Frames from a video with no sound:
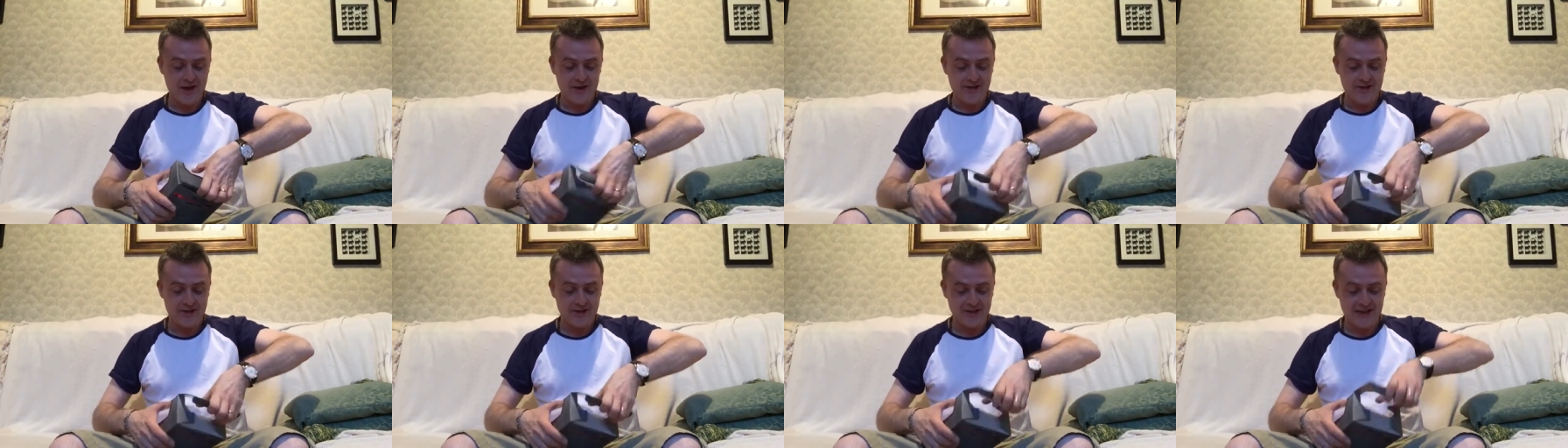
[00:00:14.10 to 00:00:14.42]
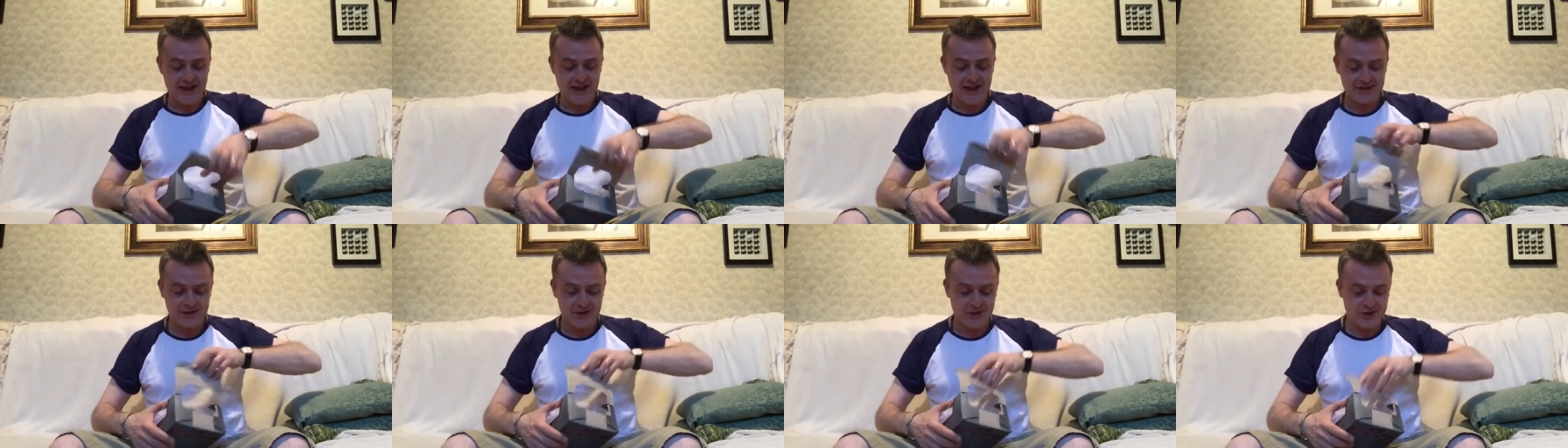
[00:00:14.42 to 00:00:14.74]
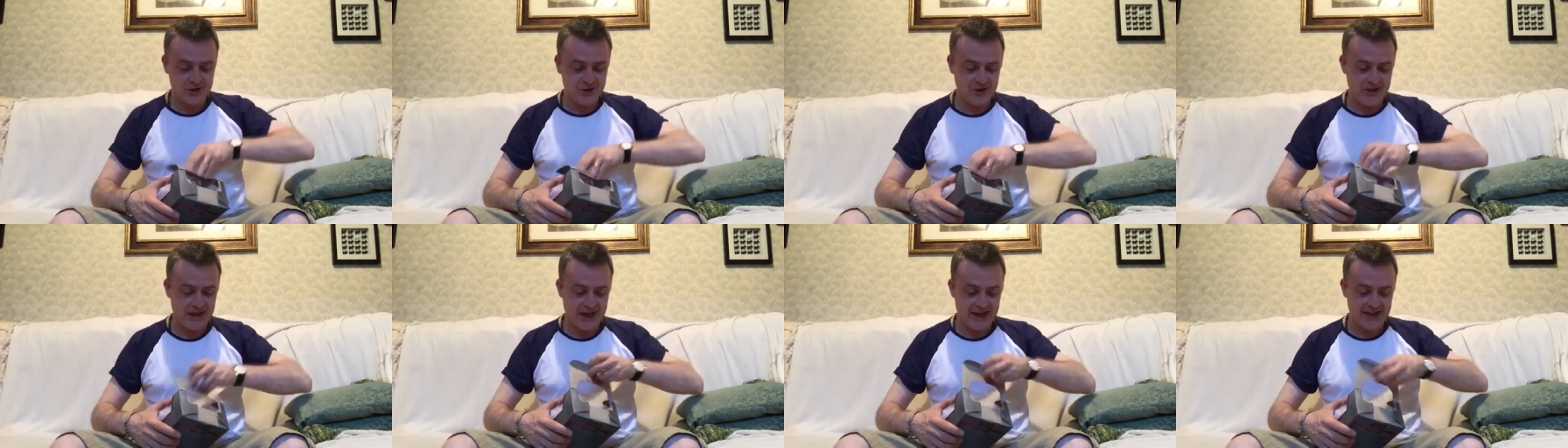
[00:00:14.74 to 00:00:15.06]
so let's
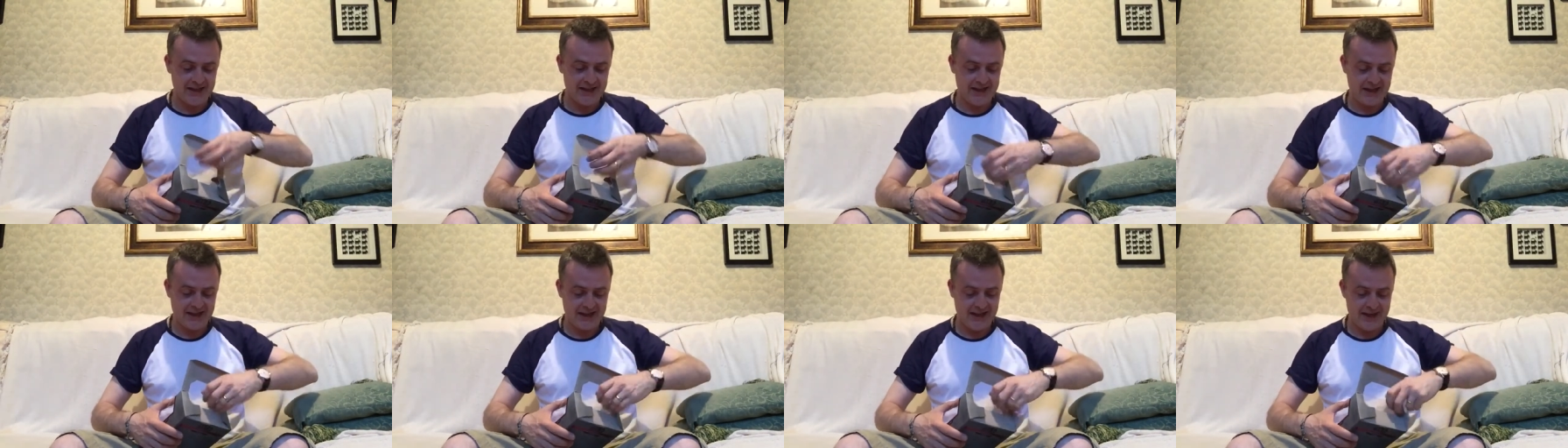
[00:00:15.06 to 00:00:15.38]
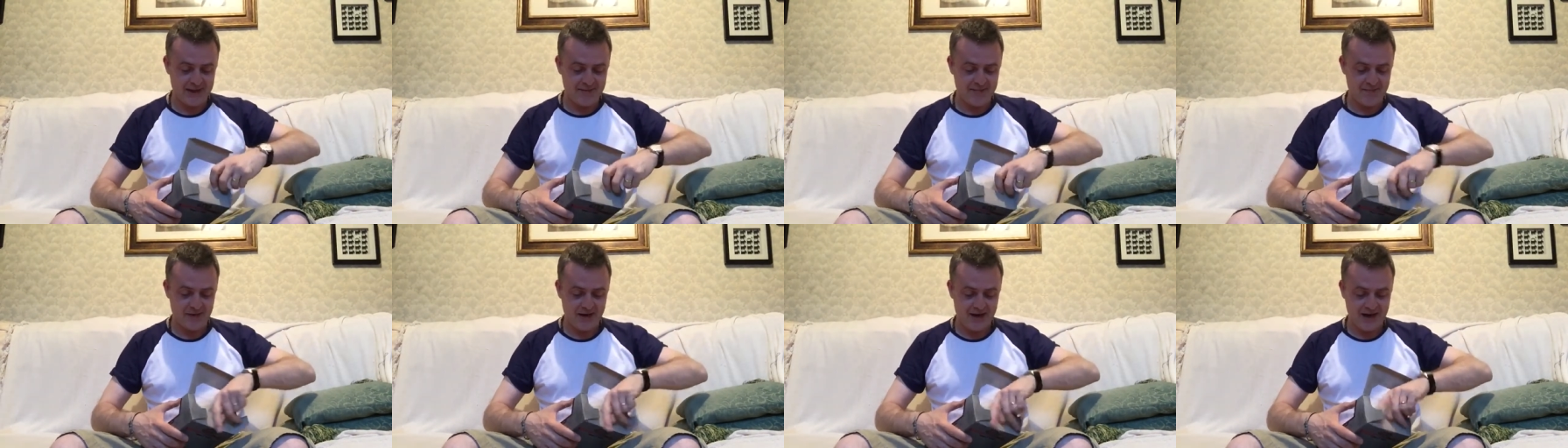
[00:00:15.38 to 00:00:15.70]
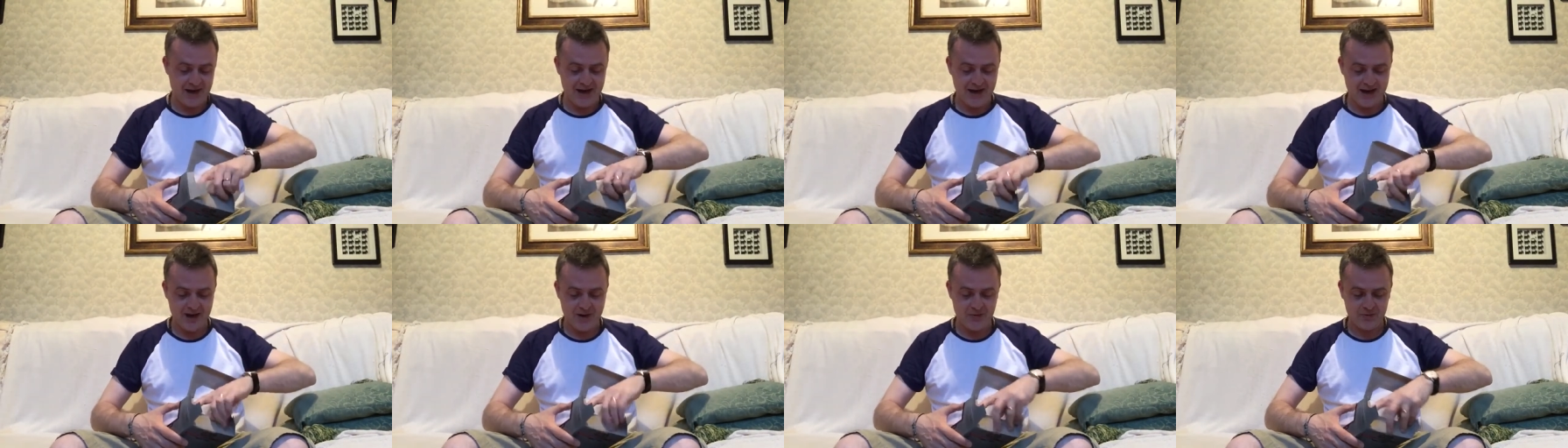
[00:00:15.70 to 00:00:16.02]
check him
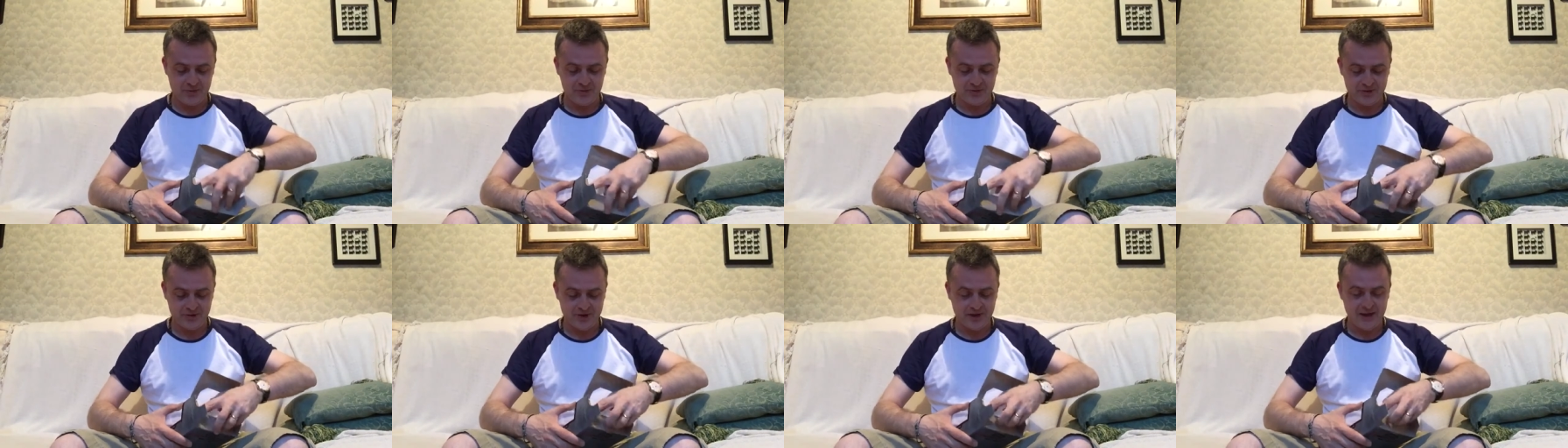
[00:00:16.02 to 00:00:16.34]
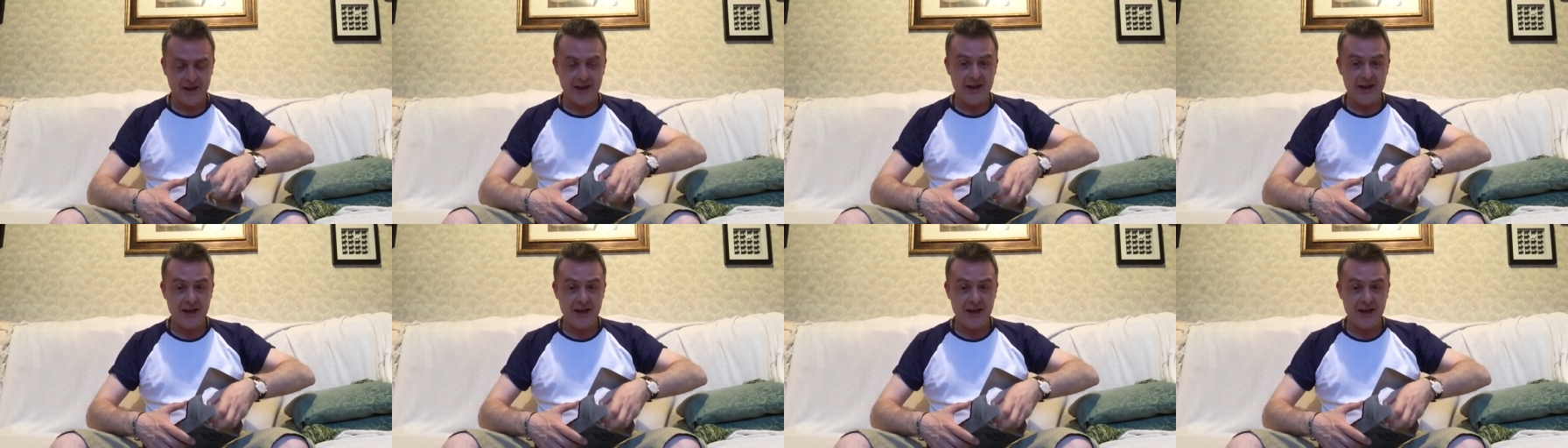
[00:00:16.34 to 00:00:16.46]
out.